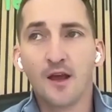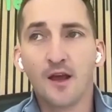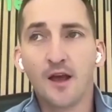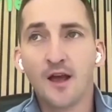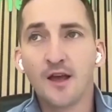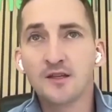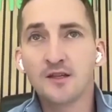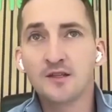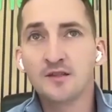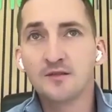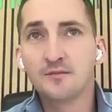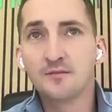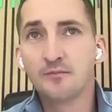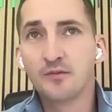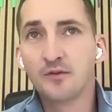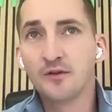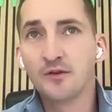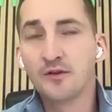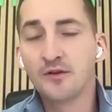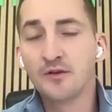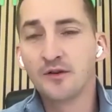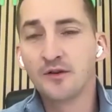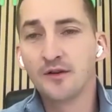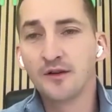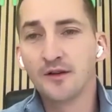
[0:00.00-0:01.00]
As
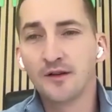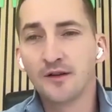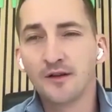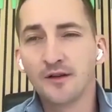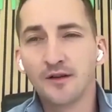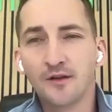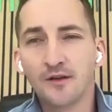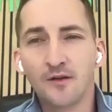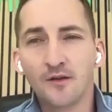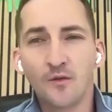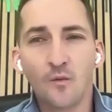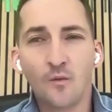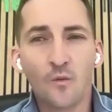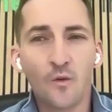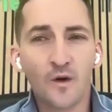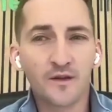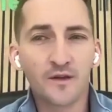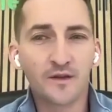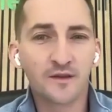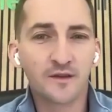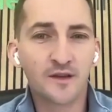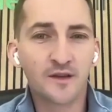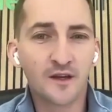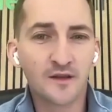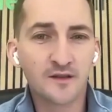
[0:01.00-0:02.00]
per
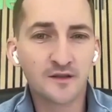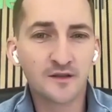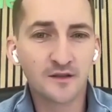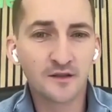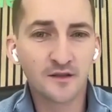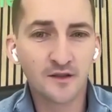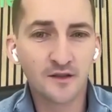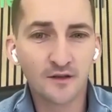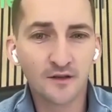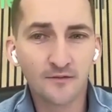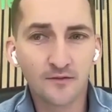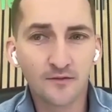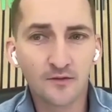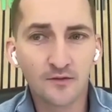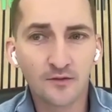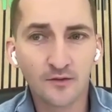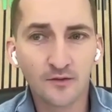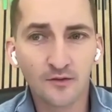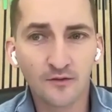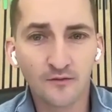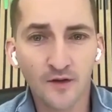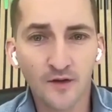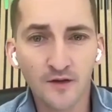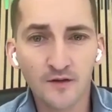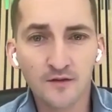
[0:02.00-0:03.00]
what does it give to
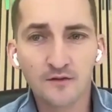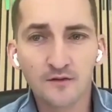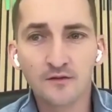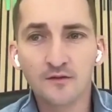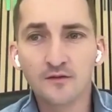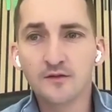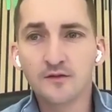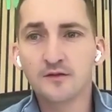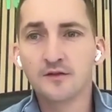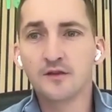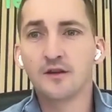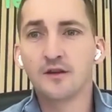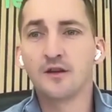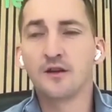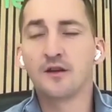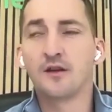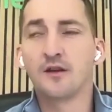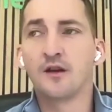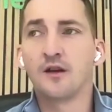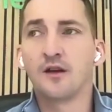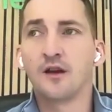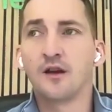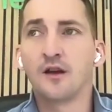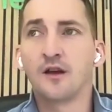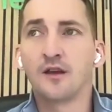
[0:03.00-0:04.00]
investors,
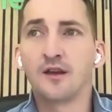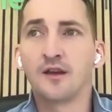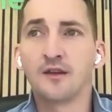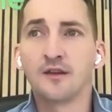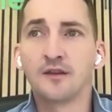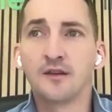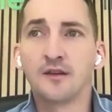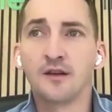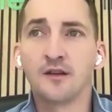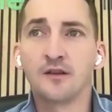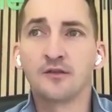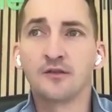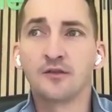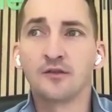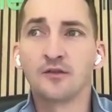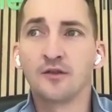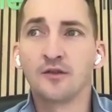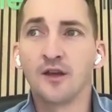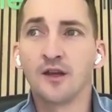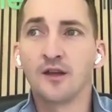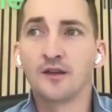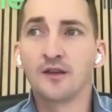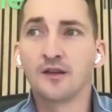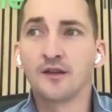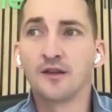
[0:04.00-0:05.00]
I can tell you
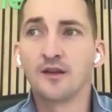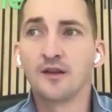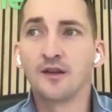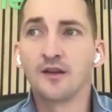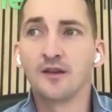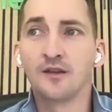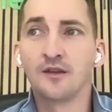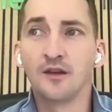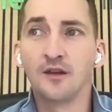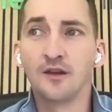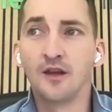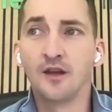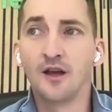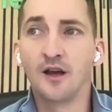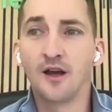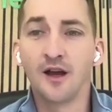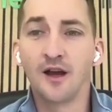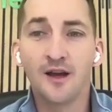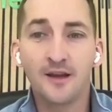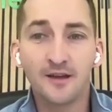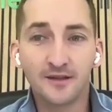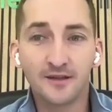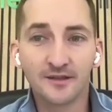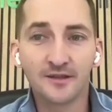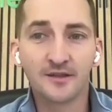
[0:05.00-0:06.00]
that
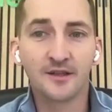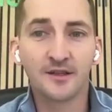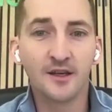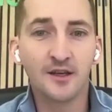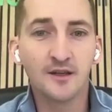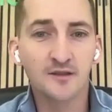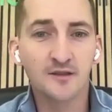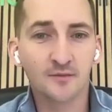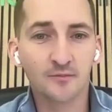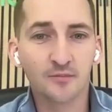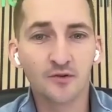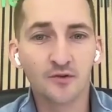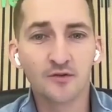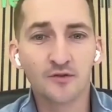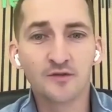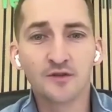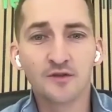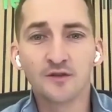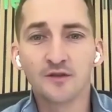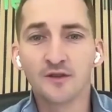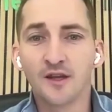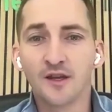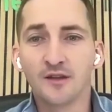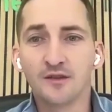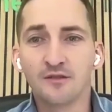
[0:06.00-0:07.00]
I see as a
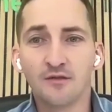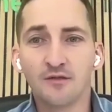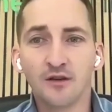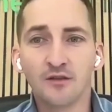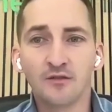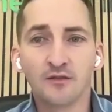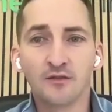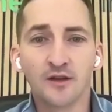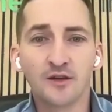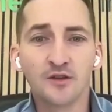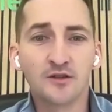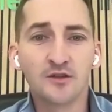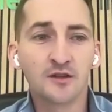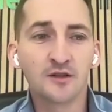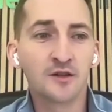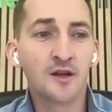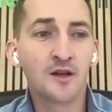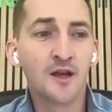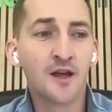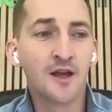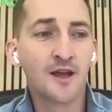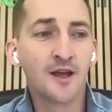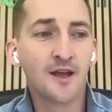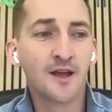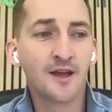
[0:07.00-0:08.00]
person that regulation
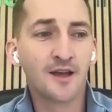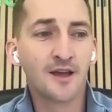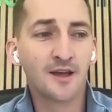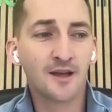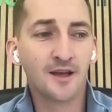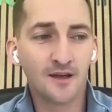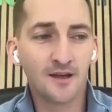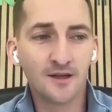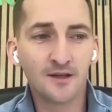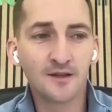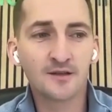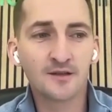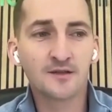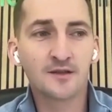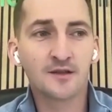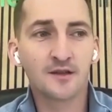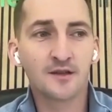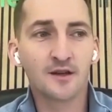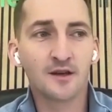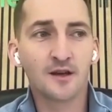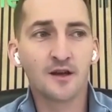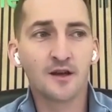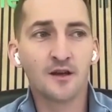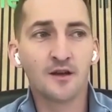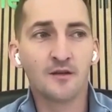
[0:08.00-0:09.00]
is
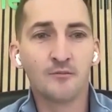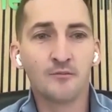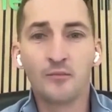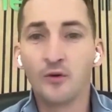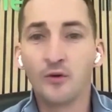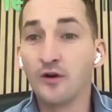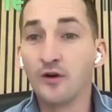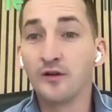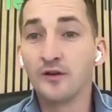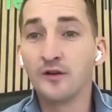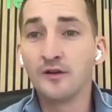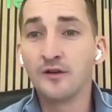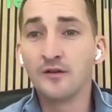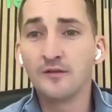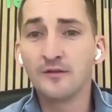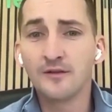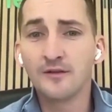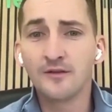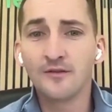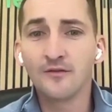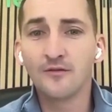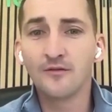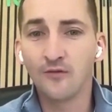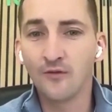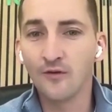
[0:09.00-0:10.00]
a burden
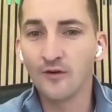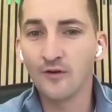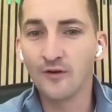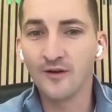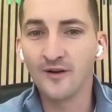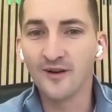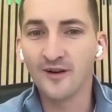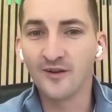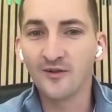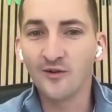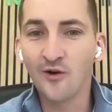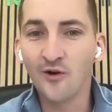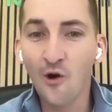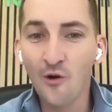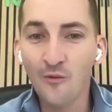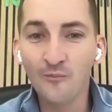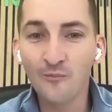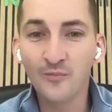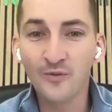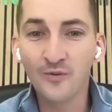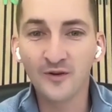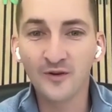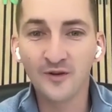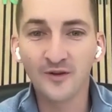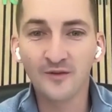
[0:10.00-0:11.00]
for a
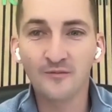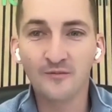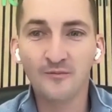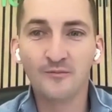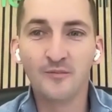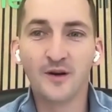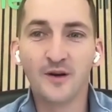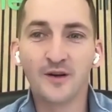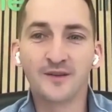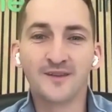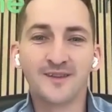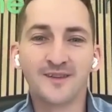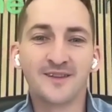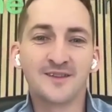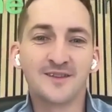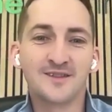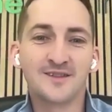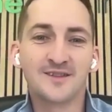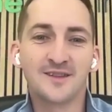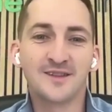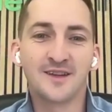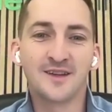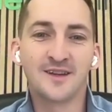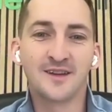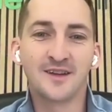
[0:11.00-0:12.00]
company, but
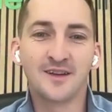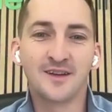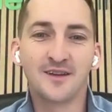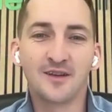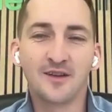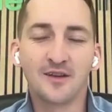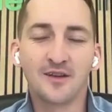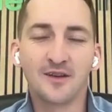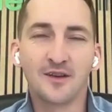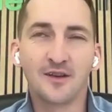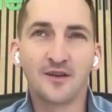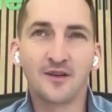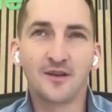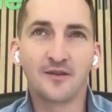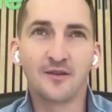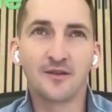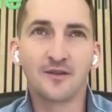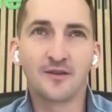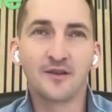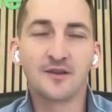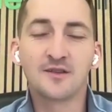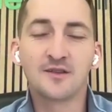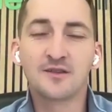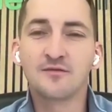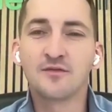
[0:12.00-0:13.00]
is an
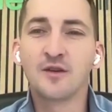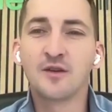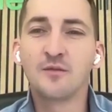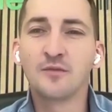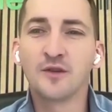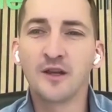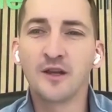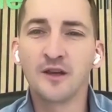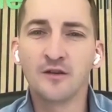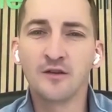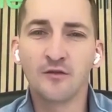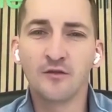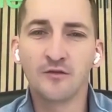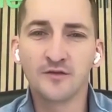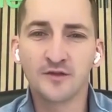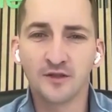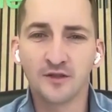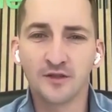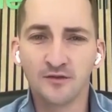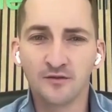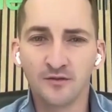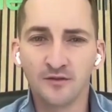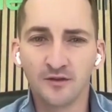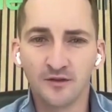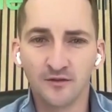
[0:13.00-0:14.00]
extreme layer of
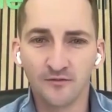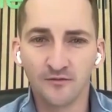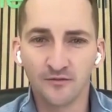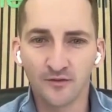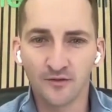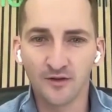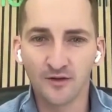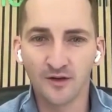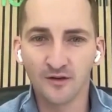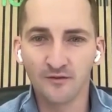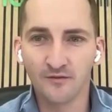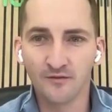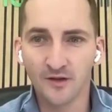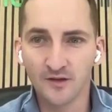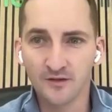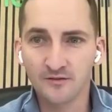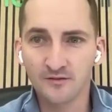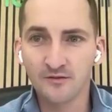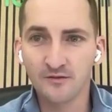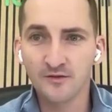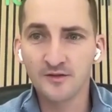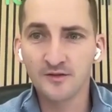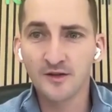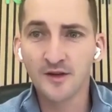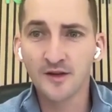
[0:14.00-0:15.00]
security for
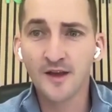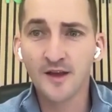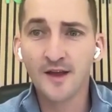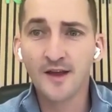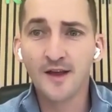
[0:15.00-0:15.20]
investors.